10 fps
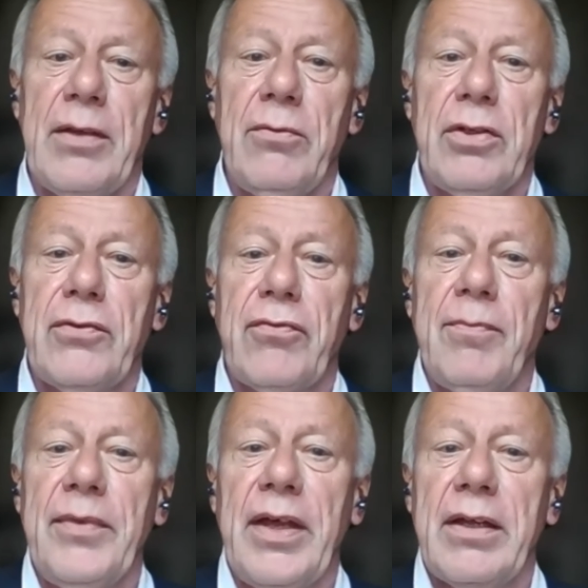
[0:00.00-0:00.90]
which
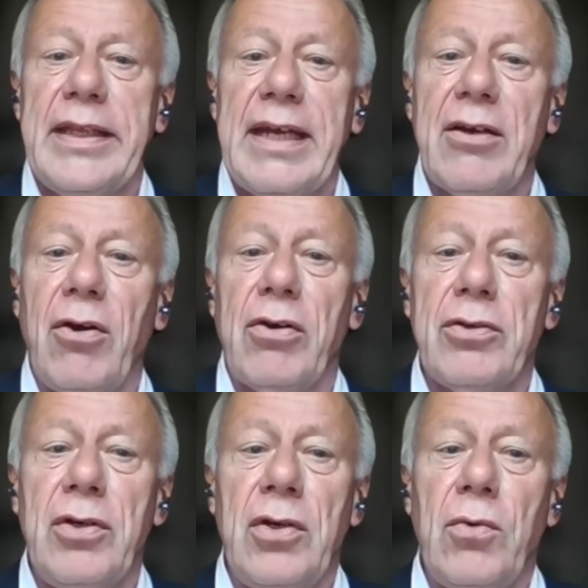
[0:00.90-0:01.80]
from then
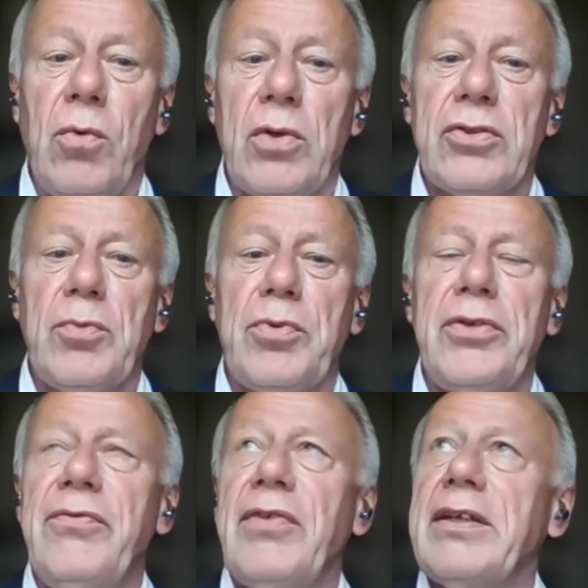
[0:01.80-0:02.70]
on was to
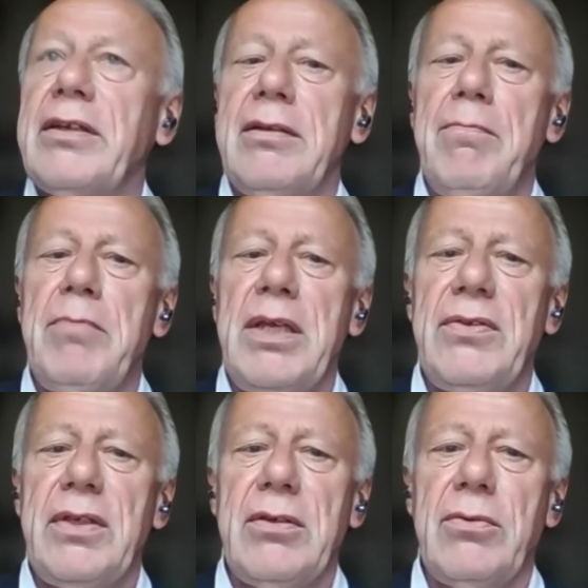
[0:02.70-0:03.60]
prevent the
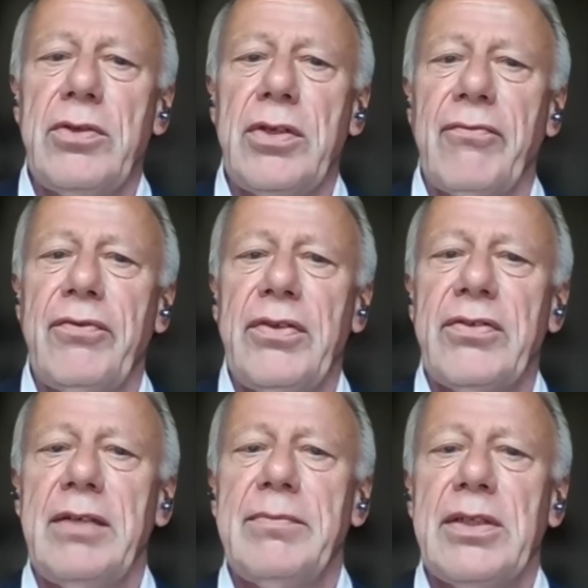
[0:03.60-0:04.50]
misuse of
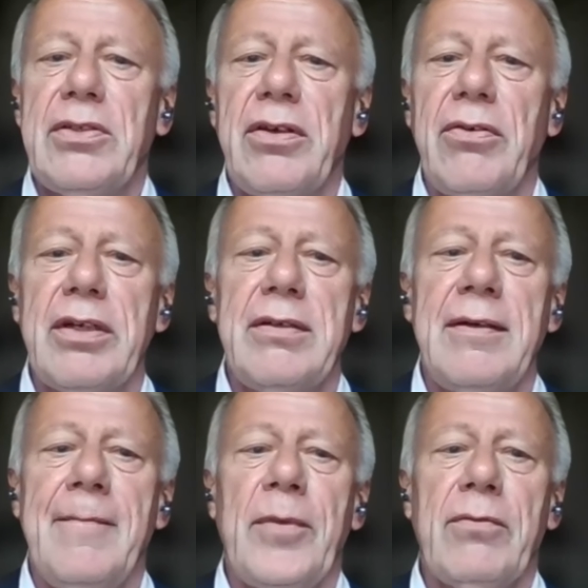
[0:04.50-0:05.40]
fissile material
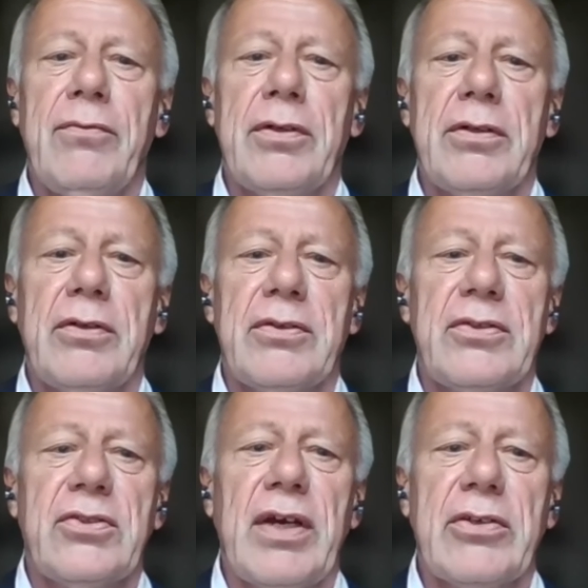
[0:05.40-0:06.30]
for the
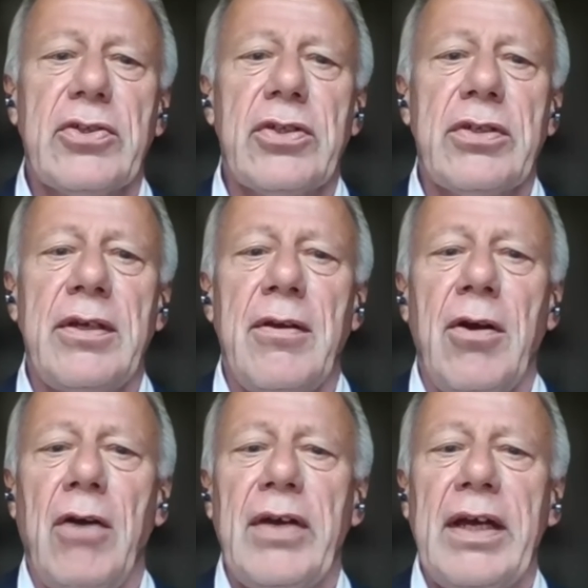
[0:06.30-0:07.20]
construction
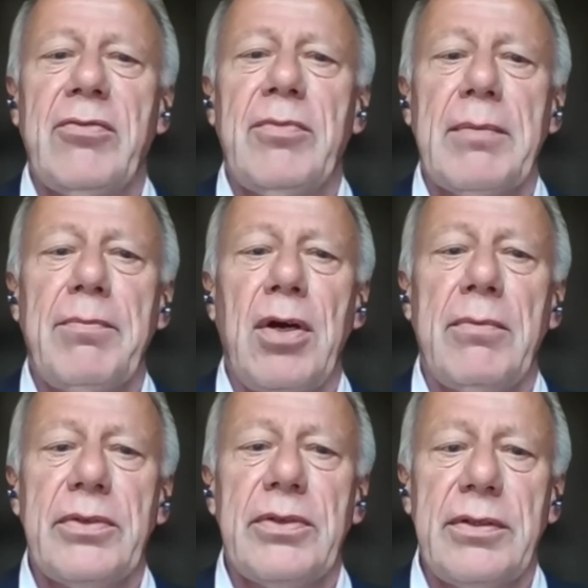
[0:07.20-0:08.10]
of atomic
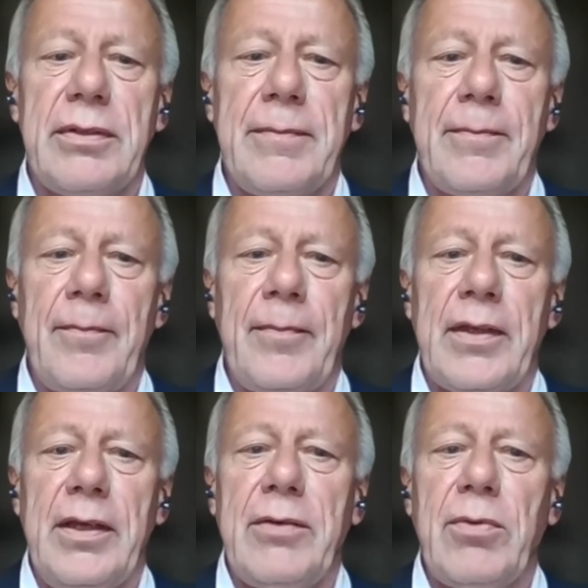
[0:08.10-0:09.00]
bombs.
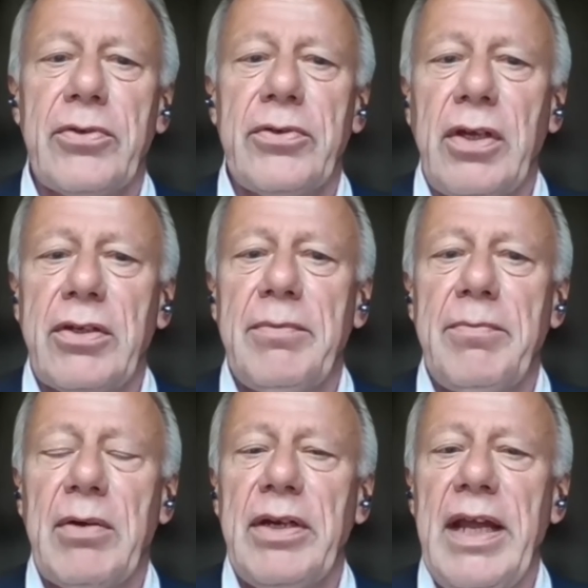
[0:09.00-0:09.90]
It was not
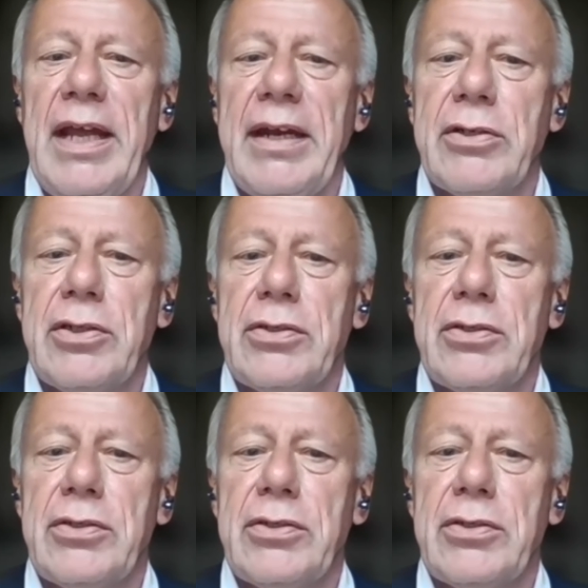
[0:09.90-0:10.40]
about energy